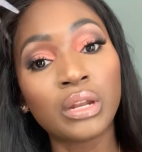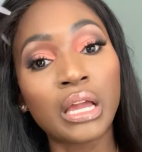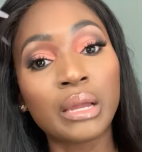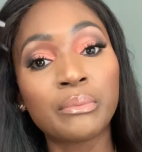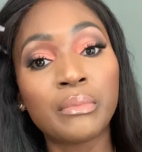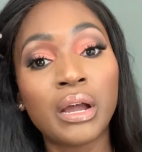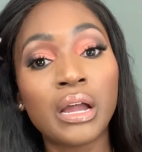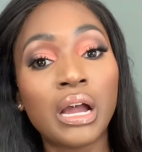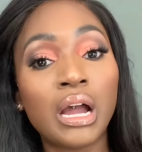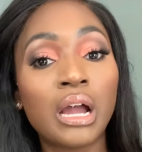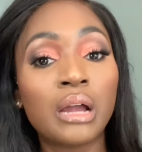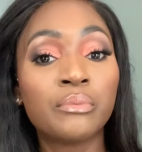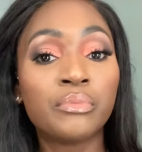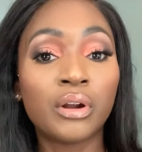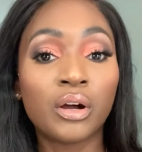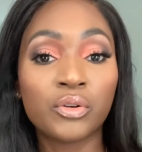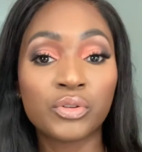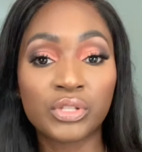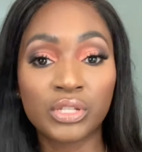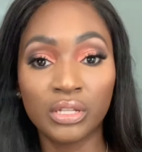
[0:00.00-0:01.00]
like my
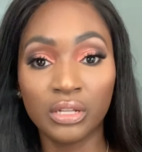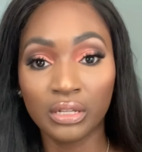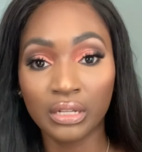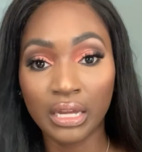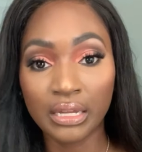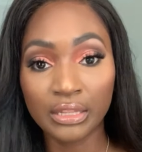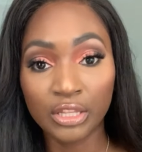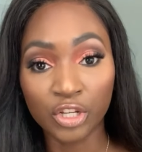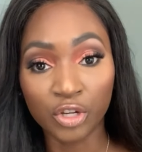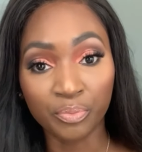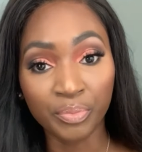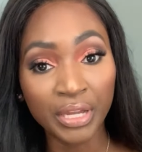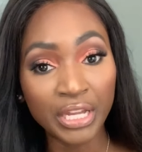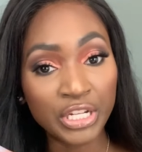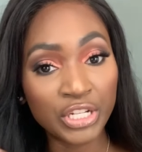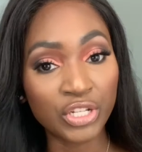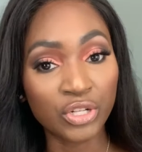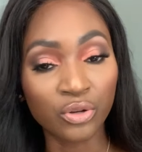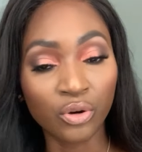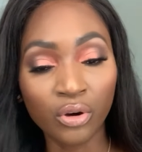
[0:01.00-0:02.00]
eyebrows to look like they're
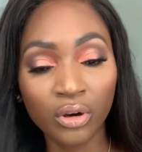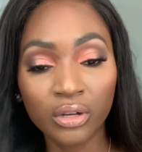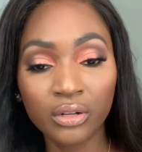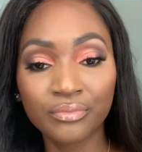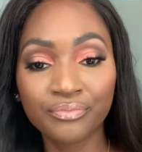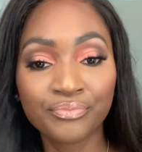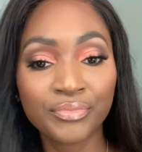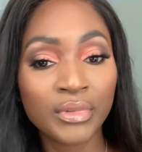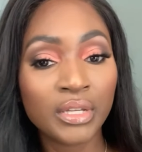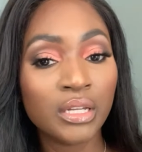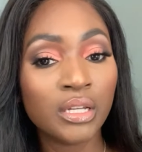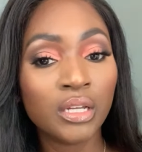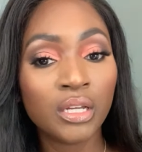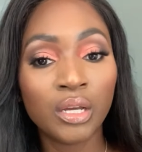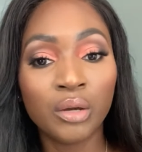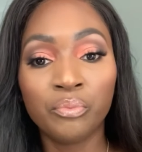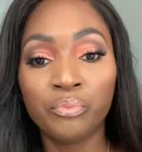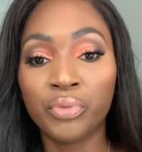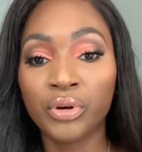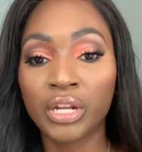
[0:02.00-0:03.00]
painted on.
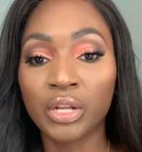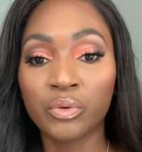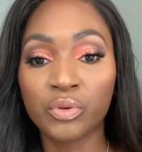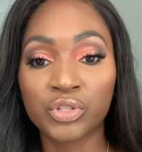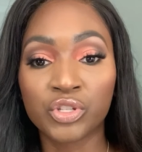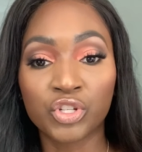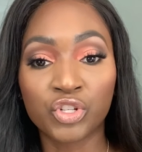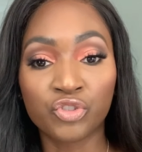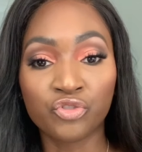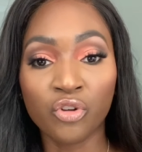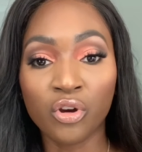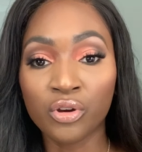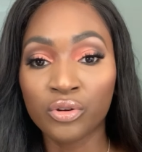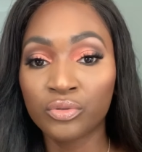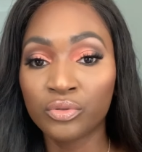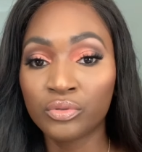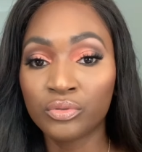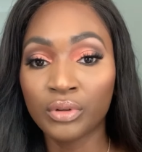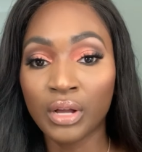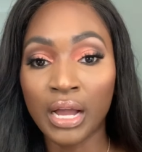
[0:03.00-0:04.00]
But it was a
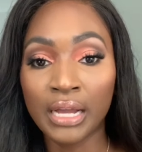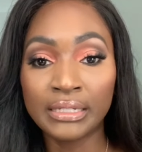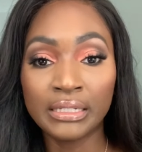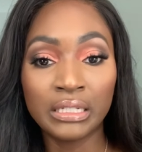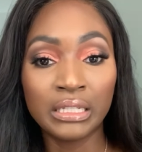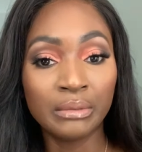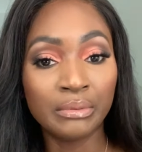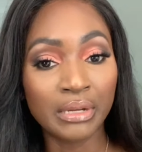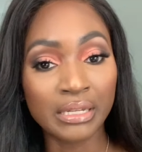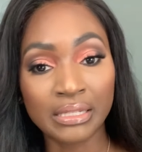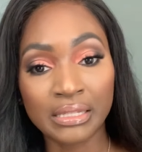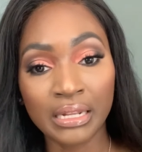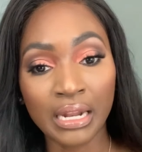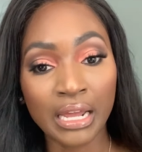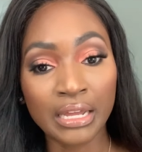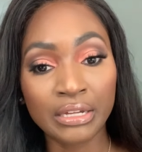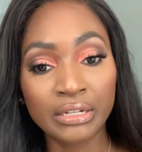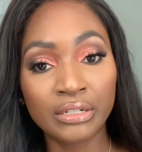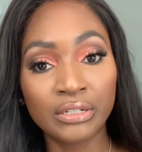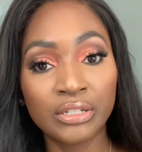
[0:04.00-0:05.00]
struggle. I did the best that
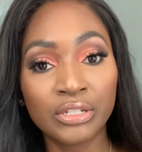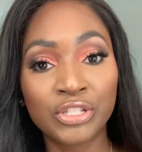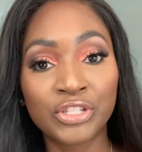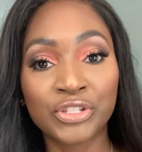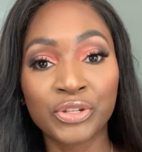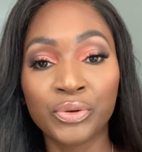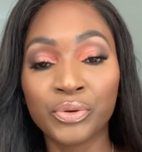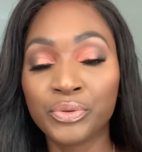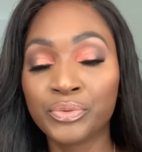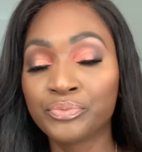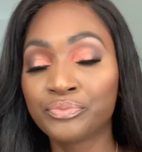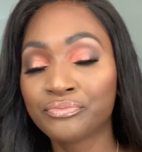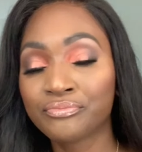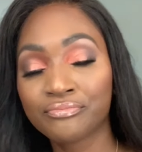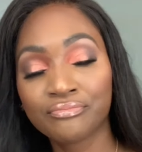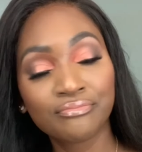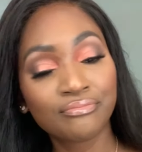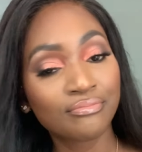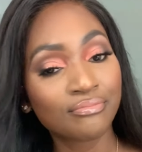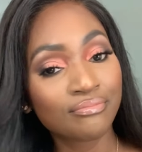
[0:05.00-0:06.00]
I could, so
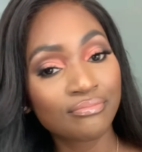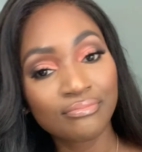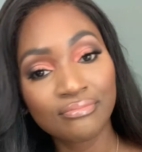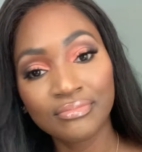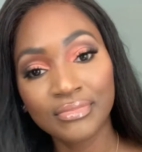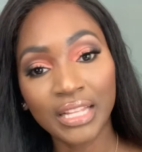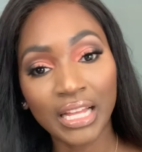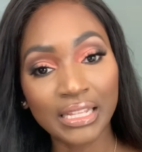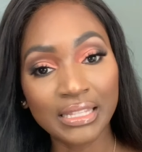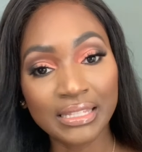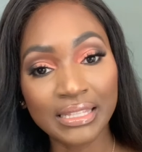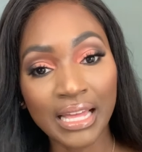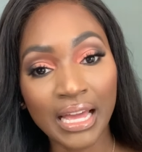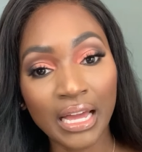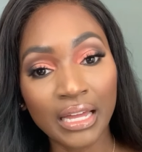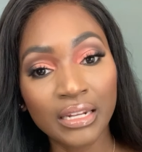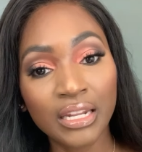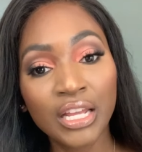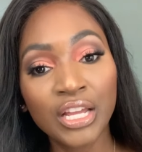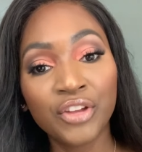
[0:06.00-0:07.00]
that's
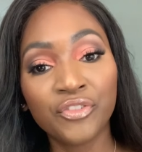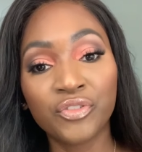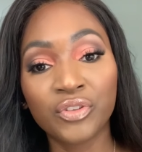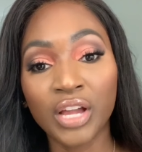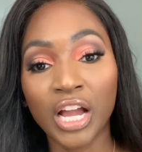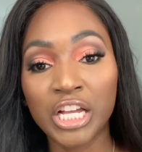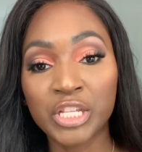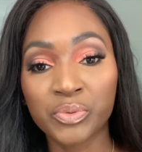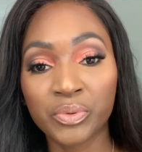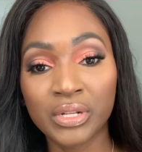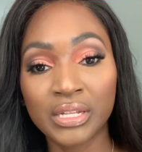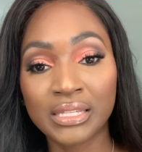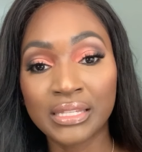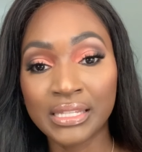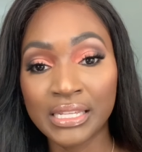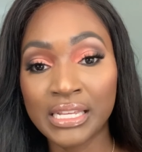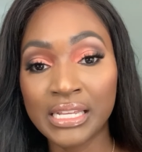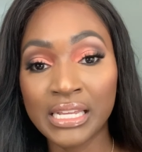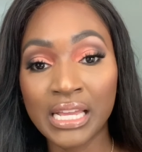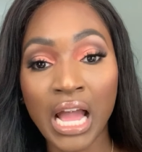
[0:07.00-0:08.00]
that. If you guys want to
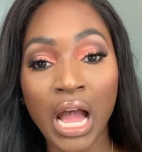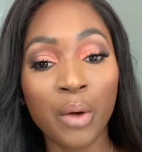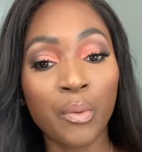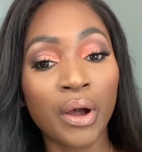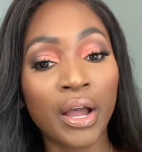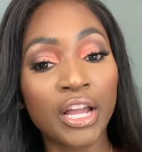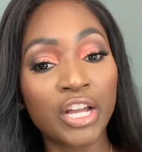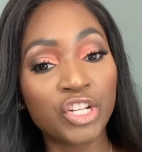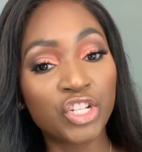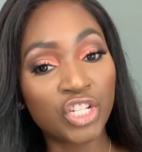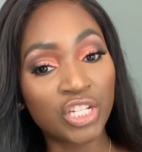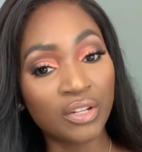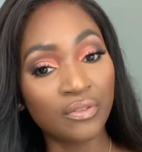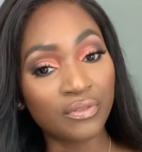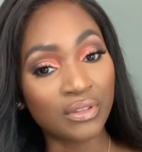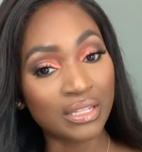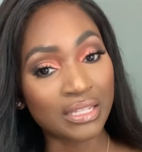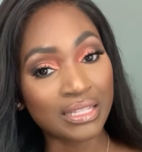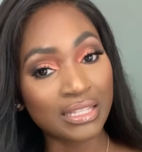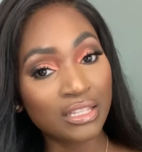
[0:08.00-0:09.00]
see how I
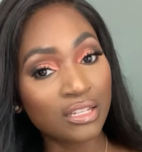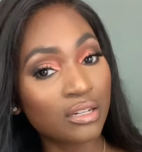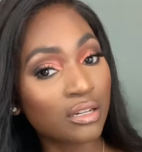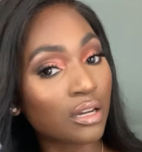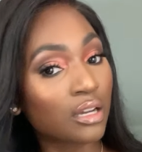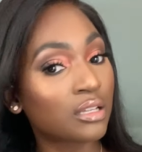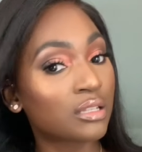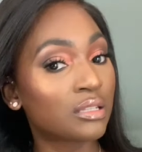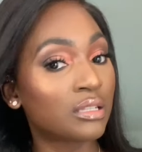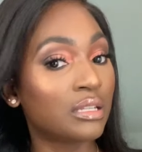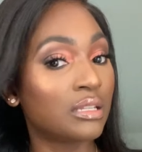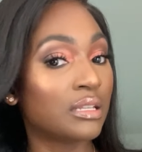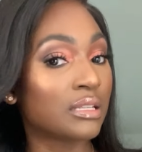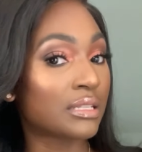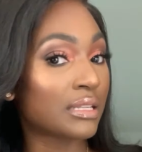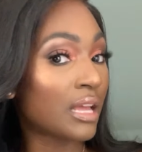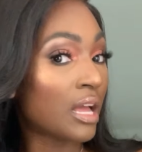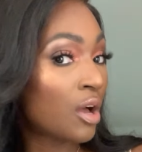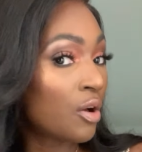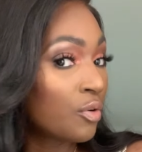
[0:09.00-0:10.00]
achieved this look, see
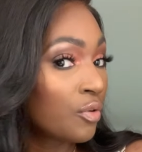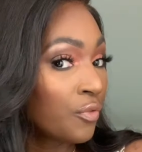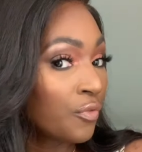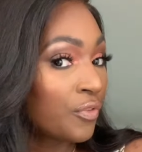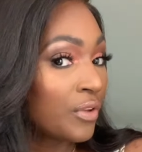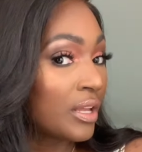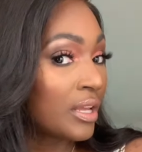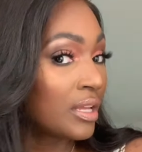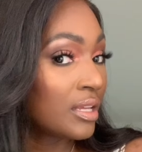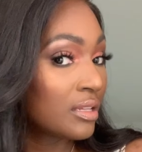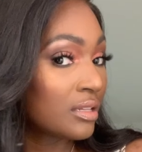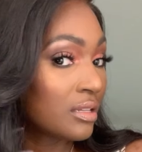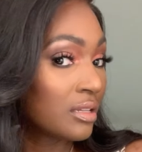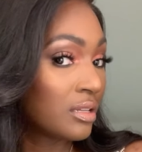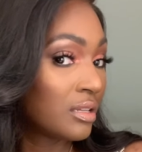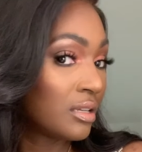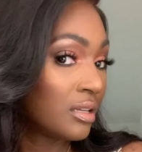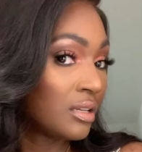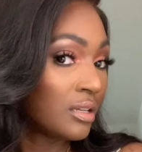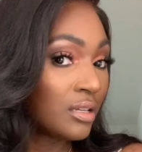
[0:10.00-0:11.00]
this outfit, you
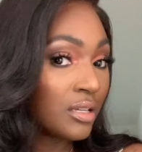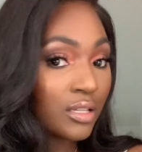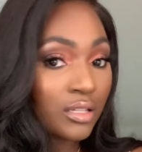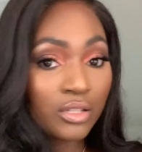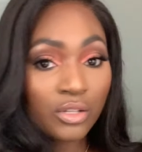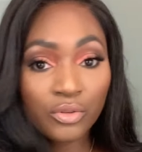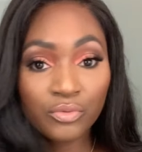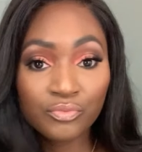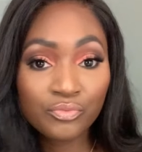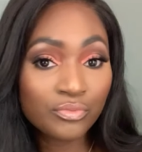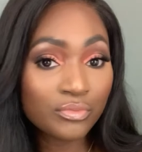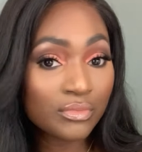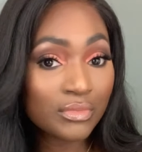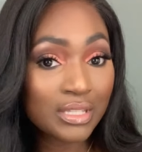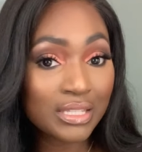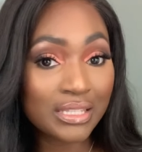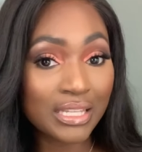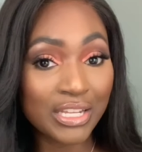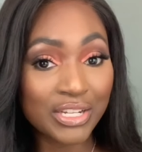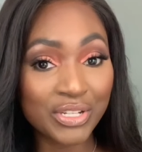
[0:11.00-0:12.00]
know,
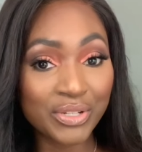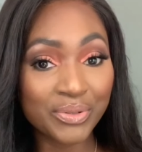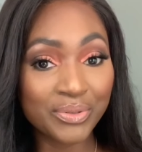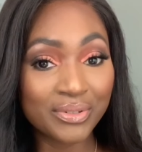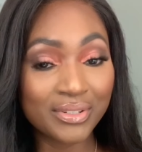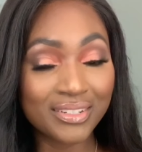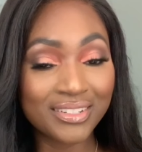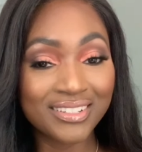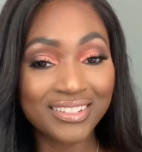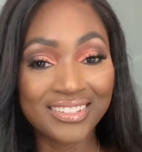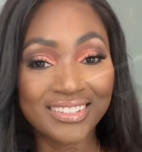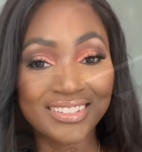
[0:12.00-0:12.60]
stay tuned.